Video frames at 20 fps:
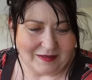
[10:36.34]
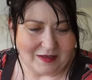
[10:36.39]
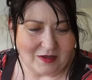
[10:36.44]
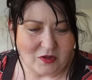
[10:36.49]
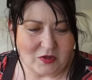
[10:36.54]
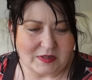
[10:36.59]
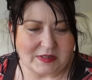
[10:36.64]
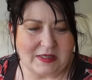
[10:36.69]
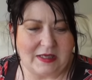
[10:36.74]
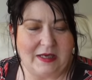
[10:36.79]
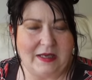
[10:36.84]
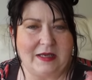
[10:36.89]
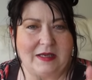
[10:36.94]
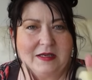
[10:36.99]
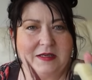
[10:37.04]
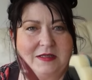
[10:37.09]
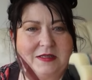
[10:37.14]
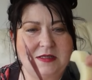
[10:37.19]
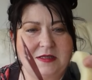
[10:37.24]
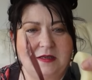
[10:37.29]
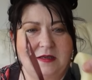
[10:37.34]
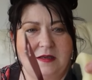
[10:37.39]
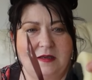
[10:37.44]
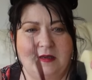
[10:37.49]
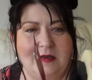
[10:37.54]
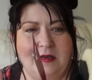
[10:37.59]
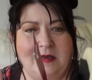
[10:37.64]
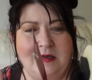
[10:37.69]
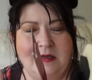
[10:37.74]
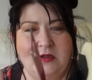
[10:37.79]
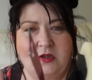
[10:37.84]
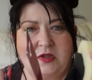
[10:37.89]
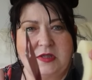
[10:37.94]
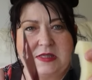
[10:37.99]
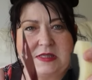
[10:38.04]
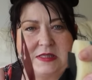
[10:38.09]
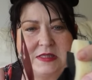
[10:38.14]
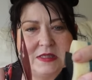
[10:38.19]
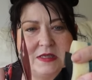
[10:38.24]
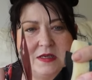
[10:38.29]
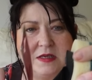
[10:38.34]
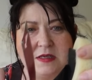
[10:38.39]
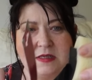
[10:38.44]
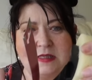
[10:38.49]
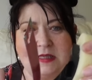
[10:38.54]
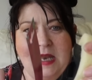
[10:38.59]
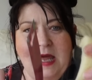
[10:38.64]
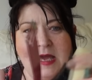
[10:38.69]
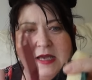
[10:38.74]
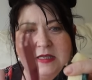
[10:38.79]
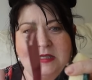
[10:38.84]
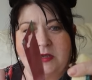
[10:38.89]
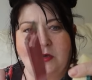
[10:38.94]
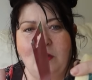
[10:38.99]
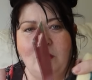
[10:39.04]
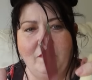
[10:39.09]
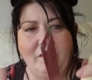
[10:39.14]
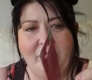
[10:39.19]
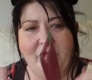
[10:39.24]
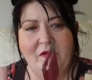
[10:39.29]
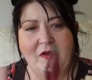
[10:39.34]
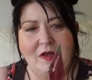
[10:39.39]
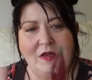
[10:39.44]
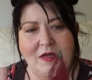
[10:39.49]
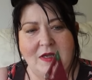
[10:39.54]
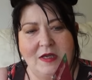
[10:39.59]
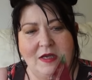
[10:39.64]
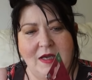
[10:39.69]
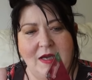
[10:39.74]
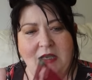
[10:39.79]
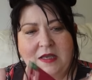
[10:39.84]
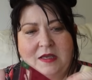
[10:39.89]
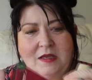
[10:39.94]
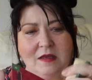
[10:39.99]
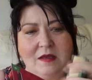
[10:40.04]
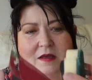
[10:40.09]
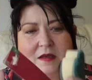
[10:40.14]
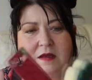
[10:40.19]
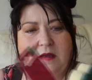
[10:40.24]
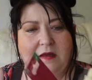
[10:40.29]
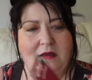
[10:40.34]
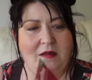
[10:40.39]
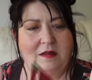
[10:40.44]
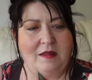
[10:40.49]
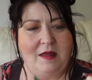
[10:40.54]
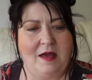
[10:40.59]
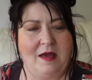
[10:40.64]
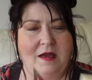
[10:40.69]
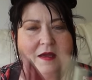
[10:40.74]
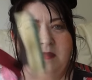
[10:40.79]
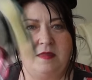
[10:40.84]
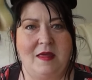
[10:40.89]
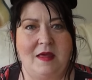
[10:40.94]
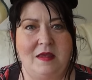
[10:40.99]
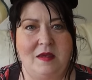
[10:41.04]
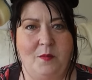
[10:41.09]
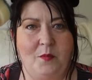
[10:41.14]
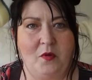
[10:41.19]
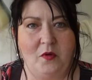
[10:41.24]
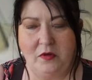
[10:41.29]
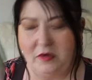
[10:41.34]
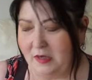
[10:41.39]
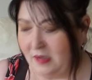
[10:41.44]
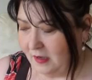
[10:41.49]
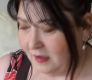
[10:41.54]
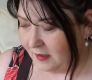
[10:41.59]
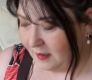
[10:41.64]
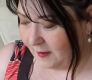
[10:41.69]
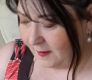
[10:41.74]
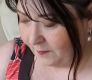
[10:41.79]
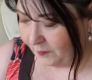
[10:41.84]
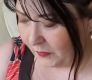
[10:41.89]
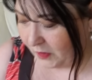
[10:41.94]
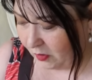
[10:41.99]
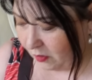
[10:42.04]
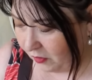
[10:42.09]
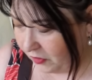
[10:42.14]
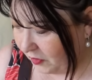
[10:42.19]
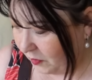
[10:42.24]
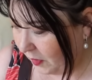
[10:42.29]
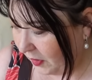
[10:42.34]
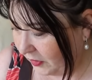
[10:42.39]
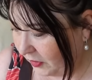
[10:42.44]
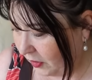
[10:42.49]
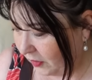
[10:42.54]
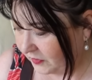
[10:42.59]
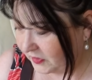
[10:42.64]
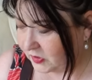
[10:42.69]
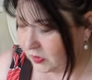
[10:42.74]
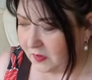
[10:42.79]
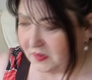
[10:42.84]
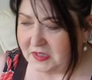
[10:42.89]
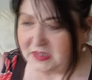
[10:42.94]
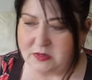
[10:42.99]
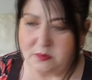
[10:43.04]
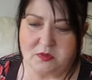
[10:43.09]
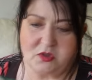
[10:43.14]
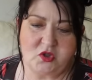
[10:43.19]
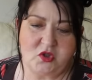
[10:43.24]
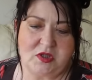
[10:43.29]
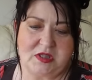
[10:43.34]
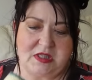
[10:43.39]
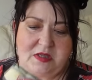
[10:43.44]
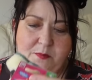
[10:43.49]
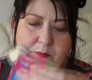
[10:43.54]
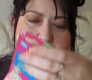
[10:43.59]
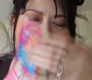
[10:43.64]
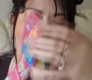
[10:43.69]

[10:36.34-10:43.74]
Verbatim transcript: you just click it and it just slides off and there and then you put your other one on. So this was just a